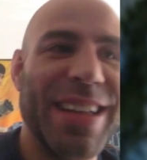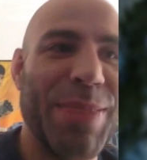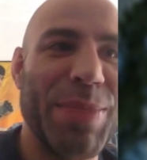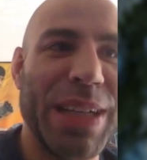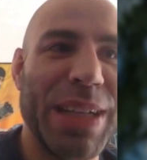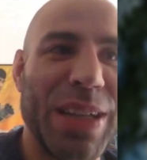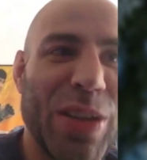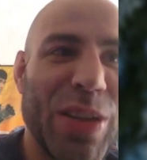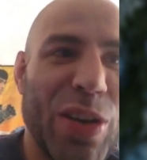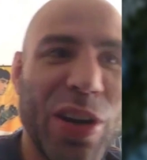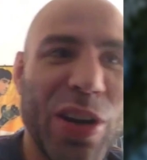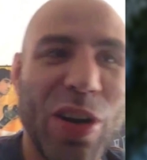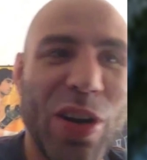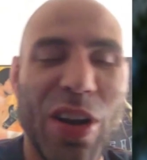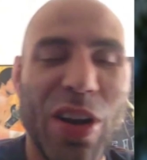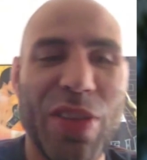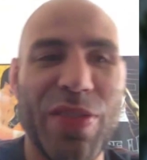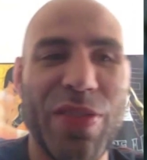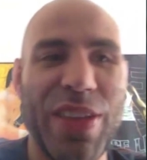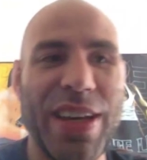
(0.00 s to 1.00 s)
than be learning
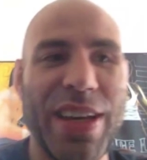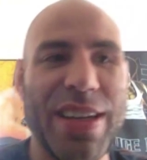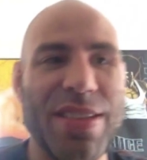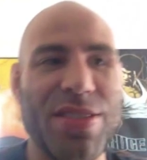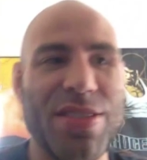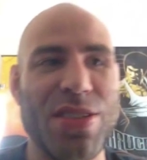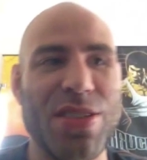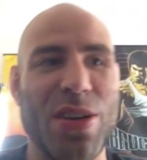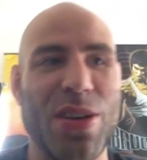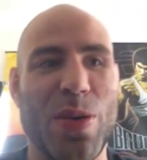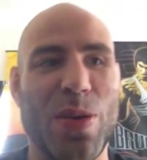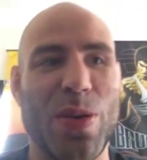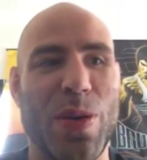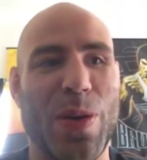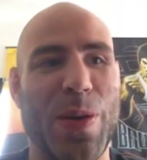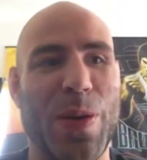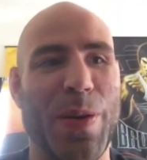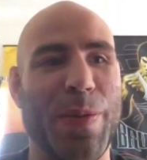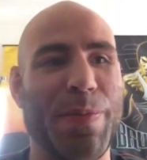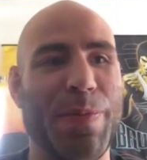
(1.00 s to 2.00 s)
all of this.
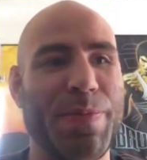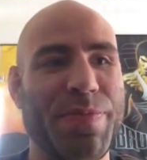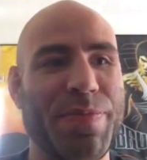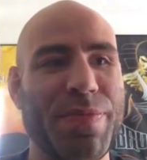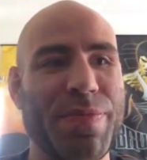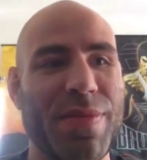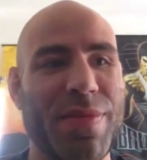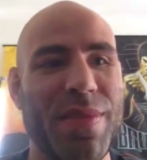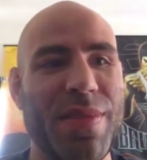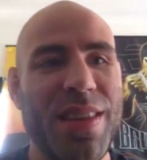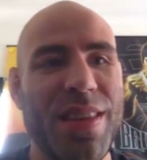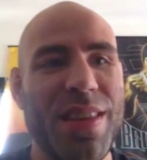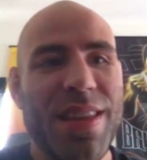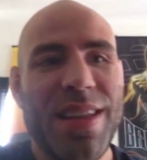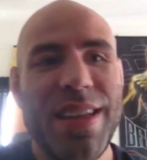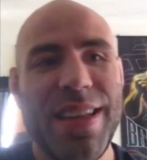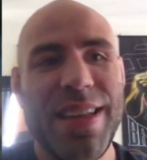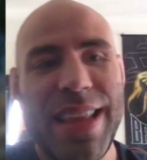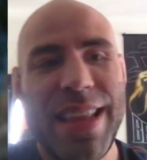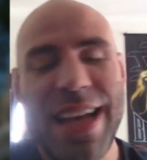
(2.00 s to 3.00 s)
So
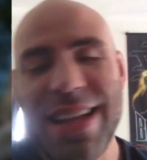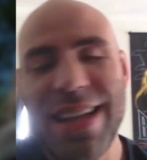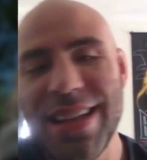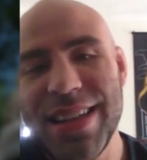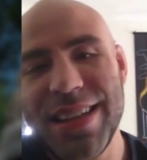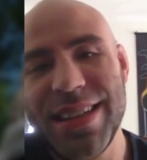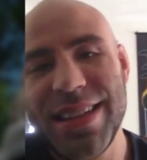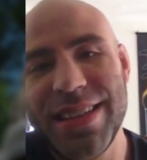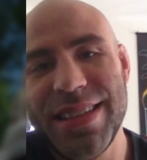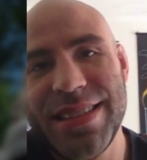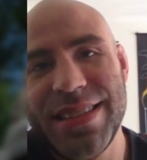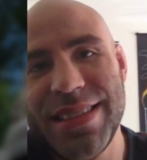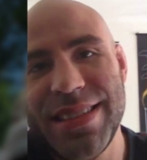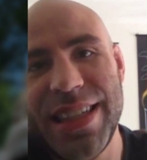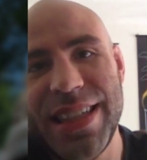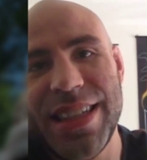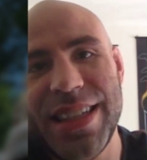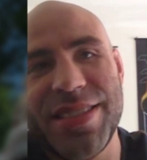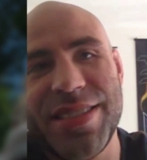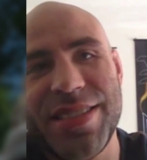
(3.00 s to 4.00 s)
that
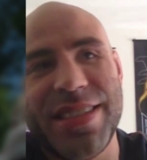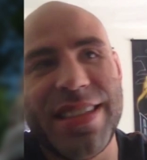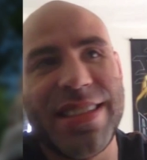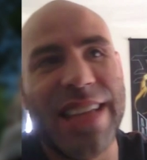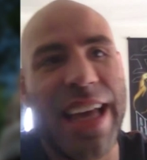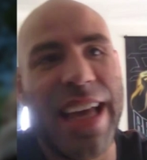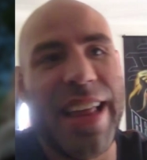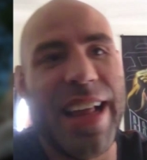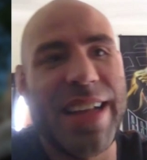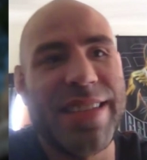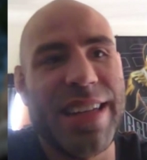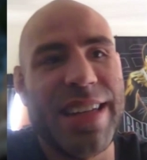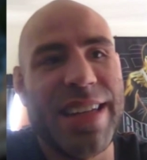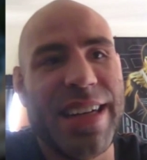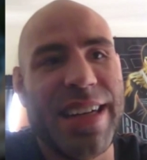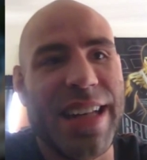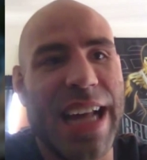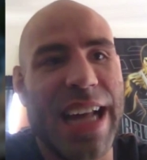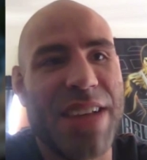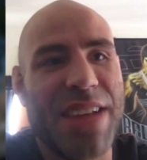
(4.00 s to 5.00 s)
needless to say, that
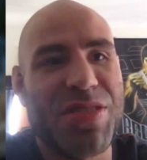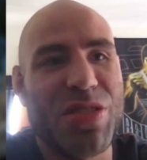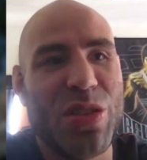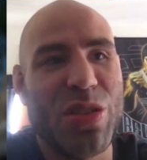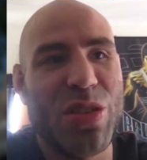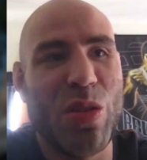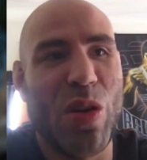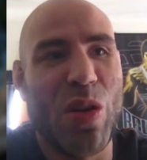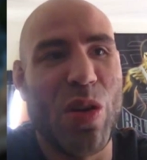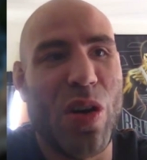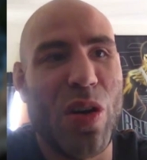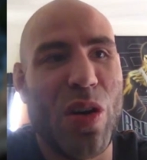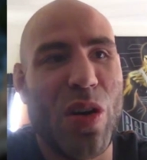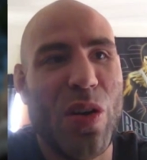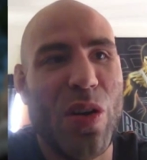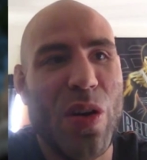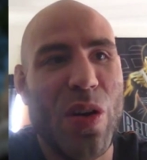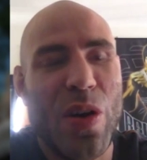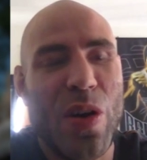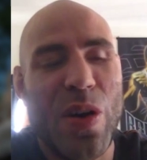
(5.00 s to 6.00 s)
didn't last too
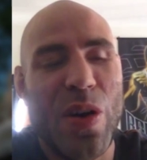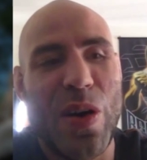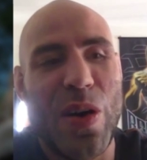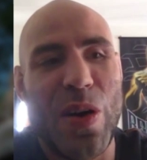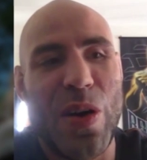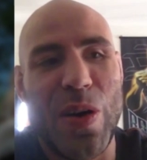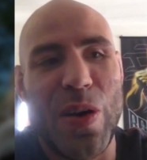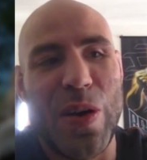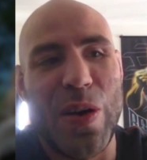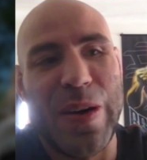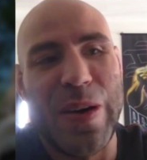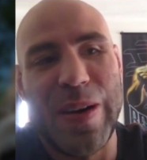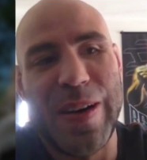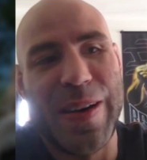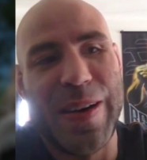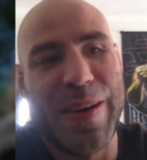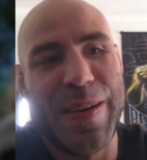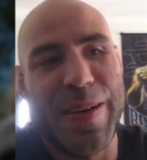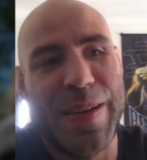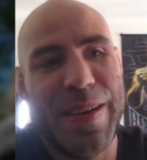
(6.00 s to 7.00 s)
long.
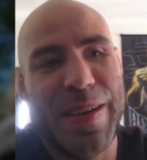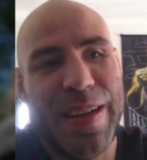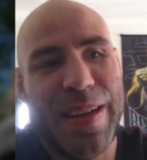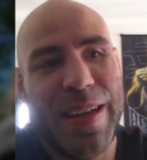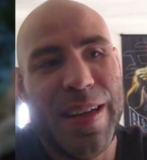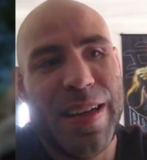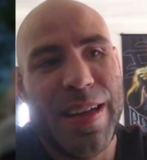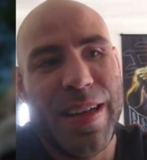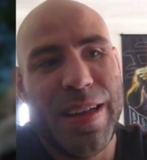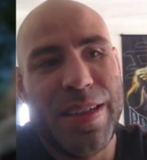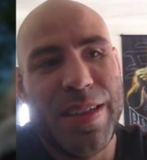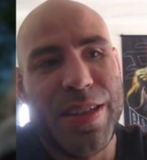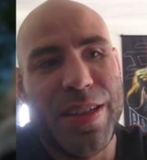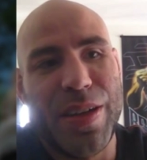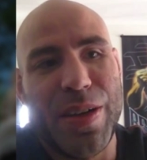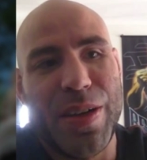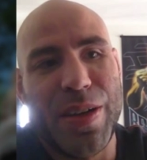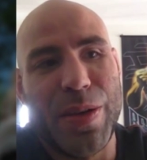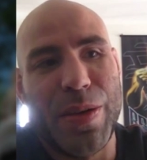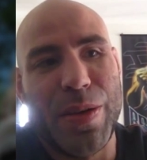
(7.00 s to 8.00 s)
Uh,
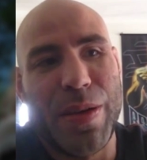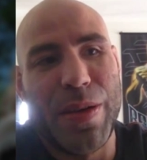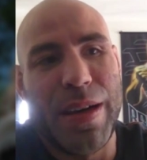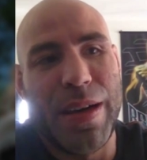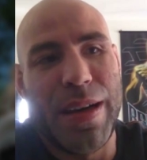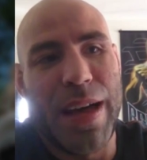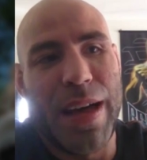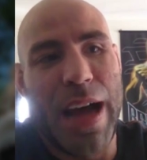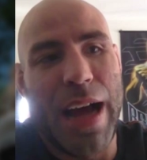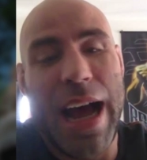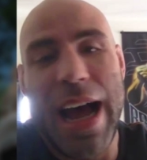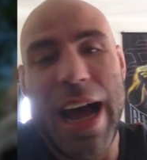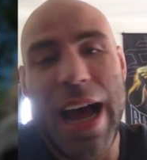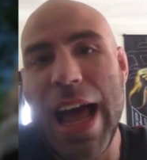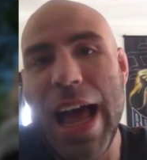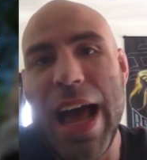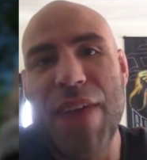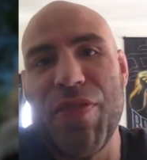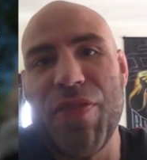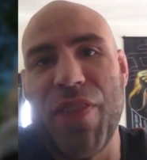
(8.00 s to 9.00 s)

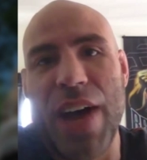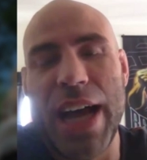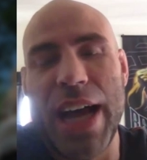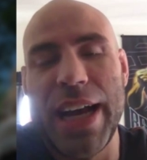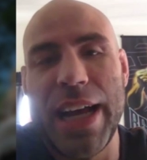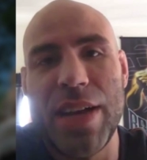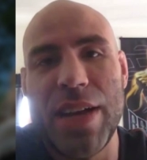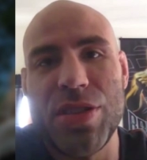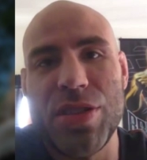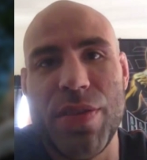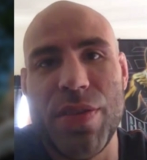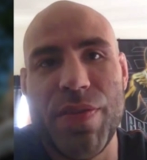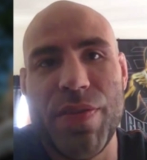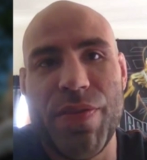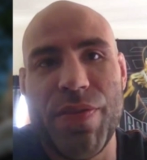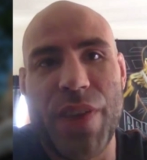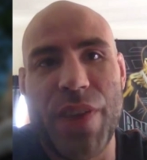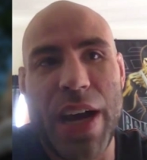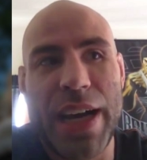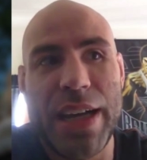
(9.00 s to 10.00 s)
I had
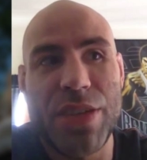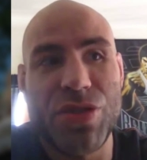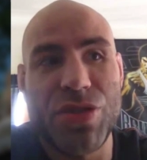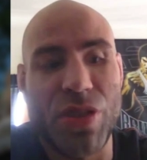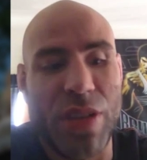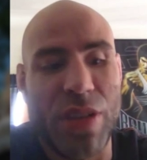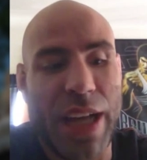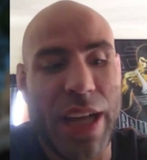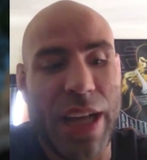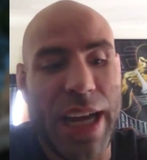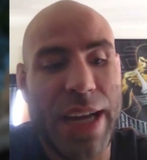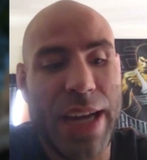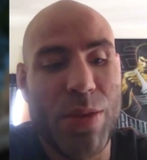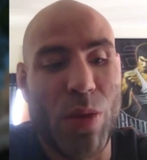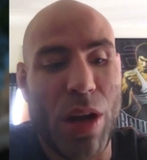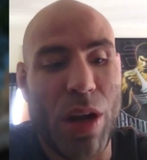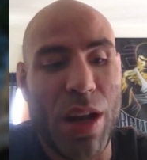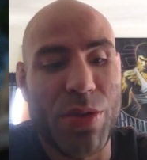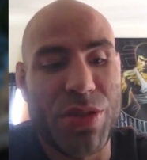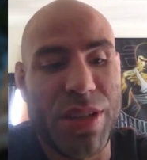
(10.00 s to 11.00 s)
financial aid
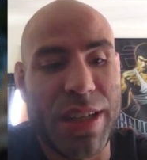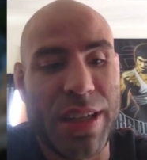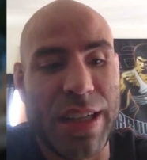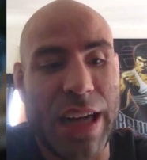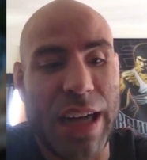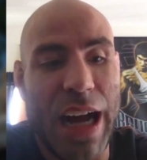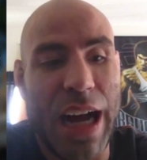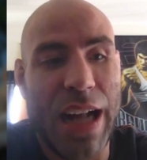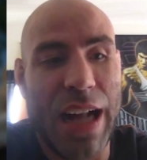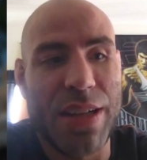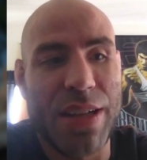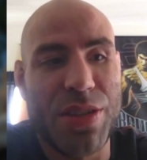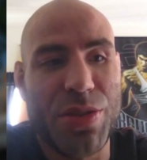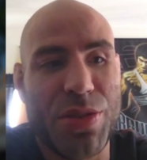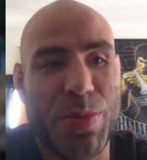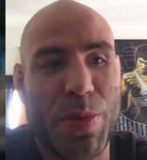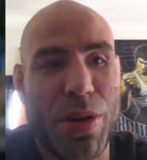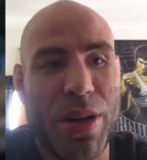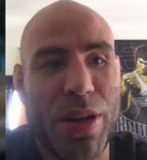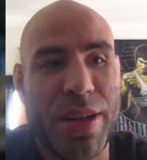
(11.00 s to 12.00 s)
while I was in
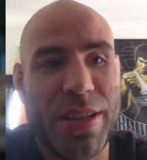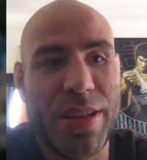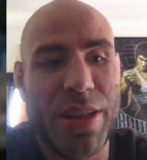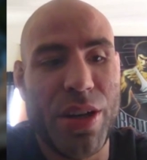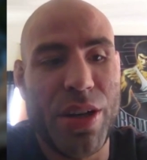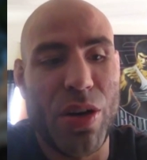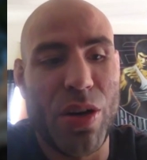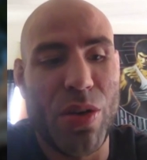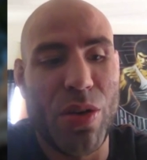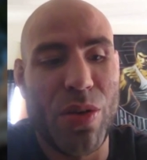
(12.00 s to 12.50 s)
college, but